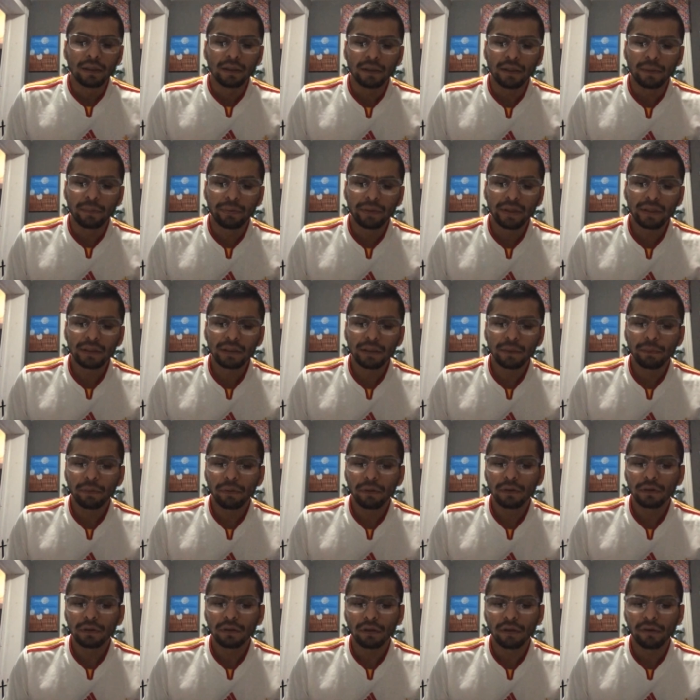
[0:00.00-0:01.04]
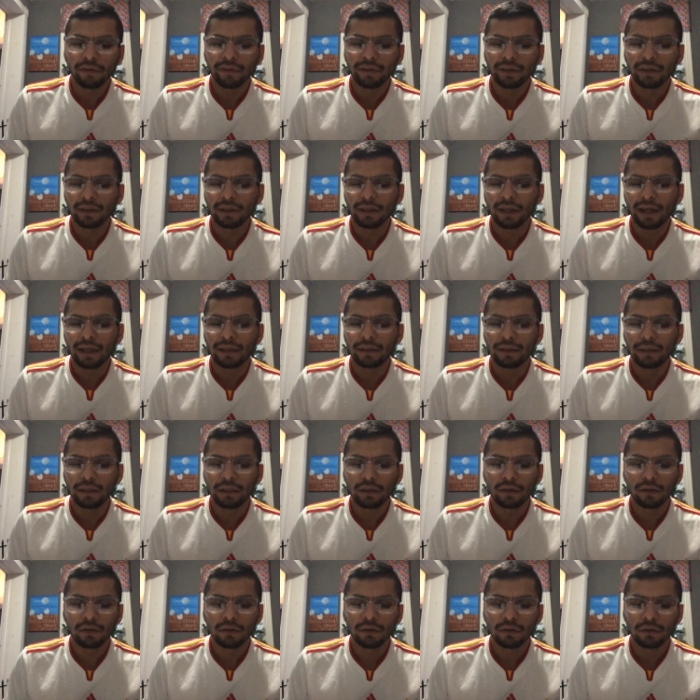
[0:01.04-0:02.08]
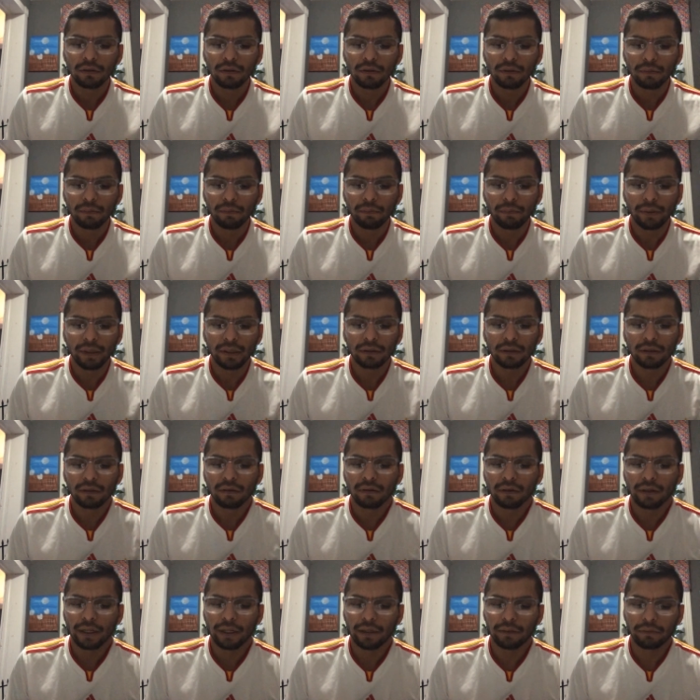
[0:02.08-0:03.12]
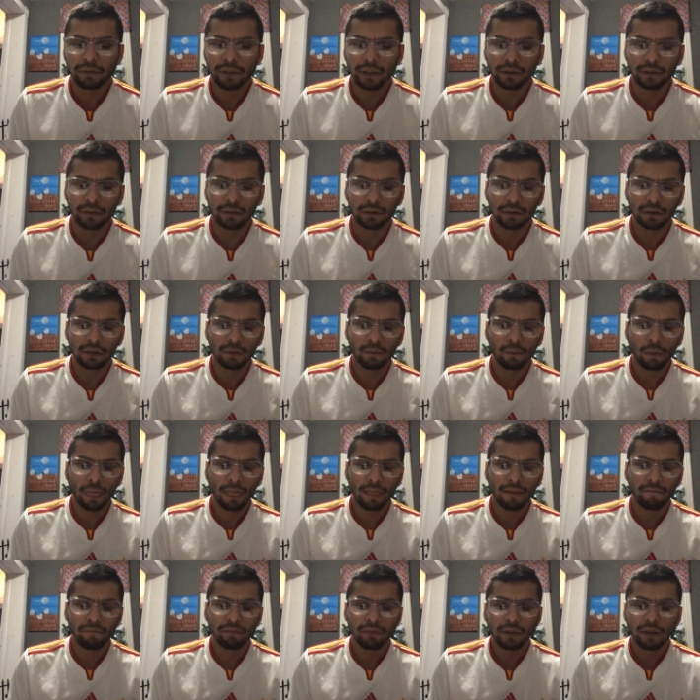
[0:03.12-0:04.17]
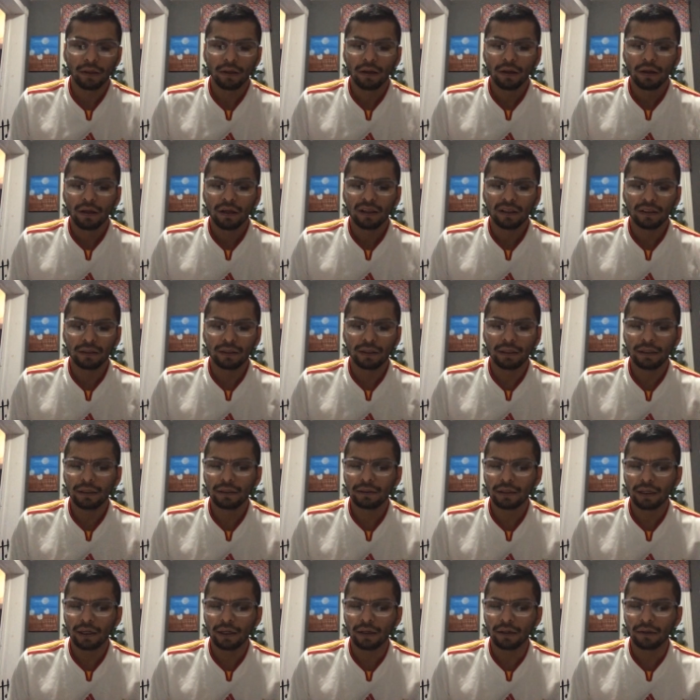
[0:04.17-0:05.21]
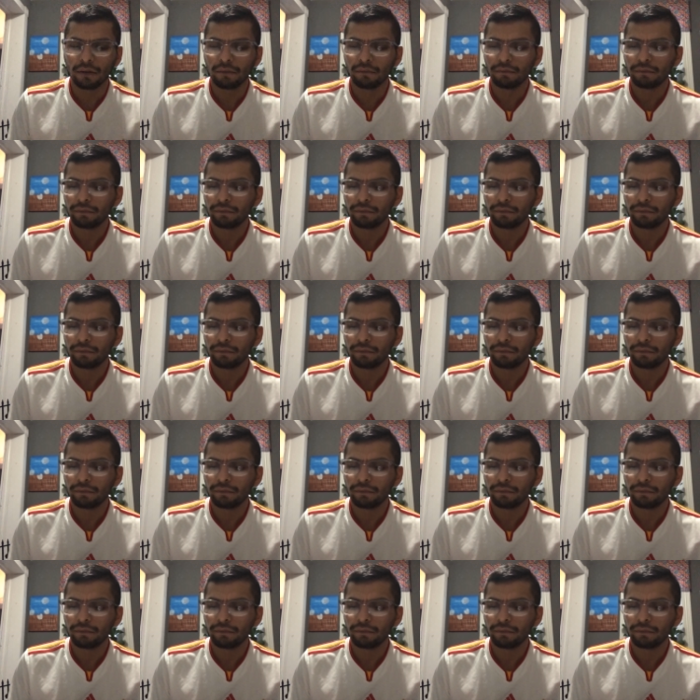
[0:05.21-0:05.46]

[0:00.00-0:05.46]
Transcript: principles of our ideal personal health records. There's a